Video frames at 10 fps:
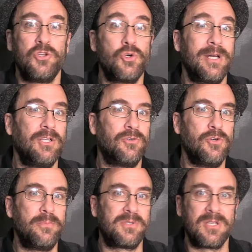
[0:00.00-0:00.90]
join
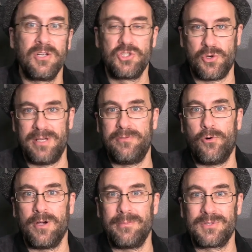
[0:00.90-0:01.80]
groups, Join
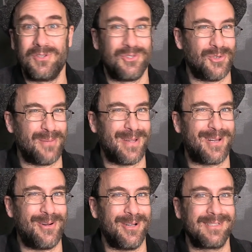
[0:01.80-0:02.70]
forums, join
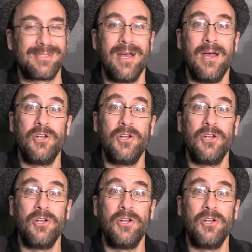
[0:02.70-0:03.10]
my course,